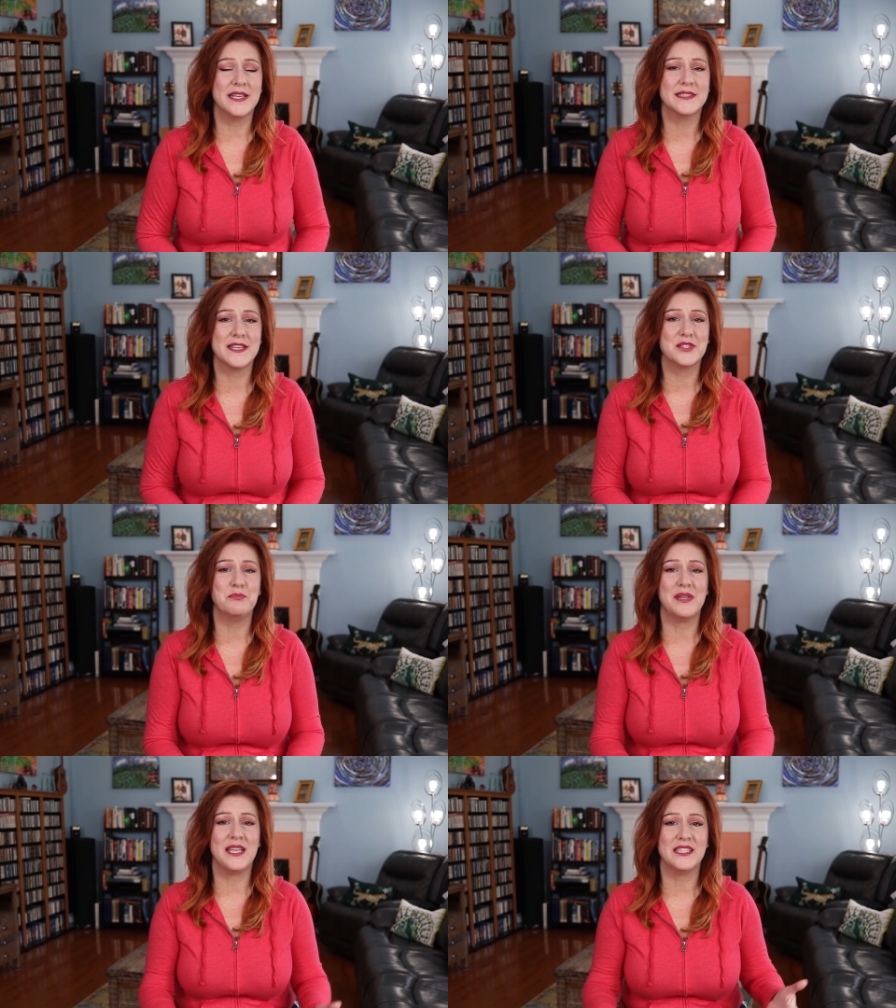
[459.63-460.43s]
It
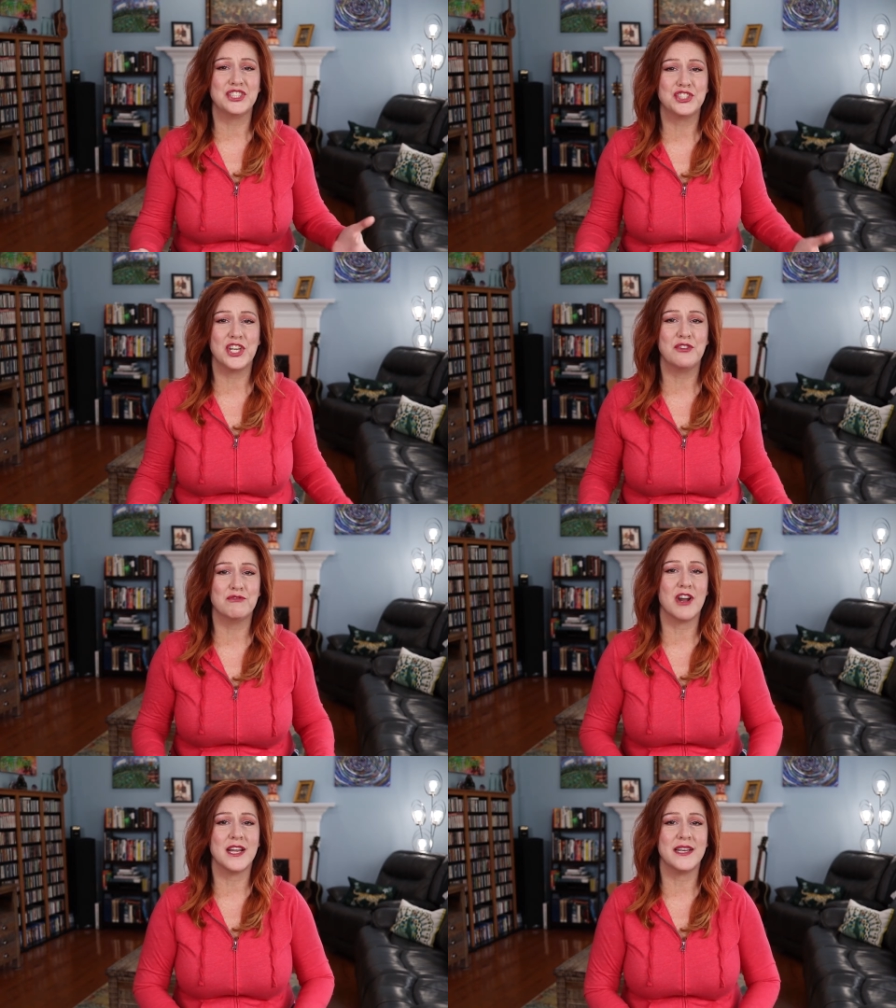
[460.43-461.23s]
doesn't mean shit
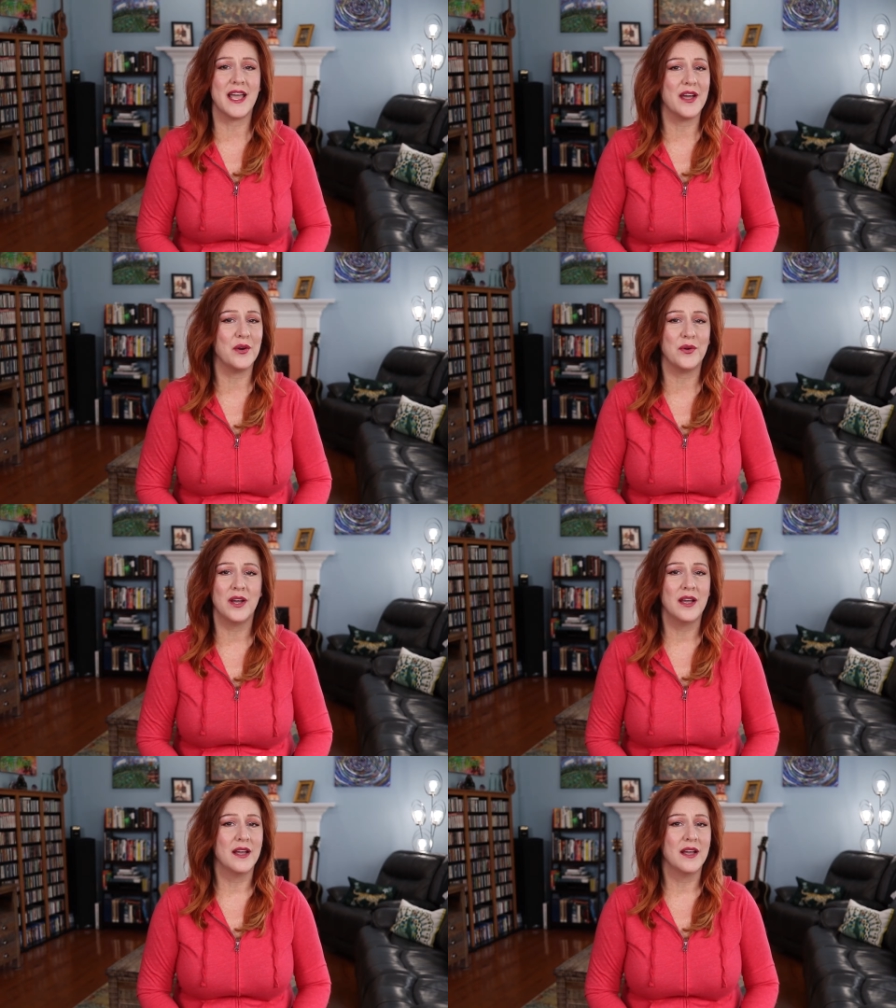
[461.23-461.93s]
right now.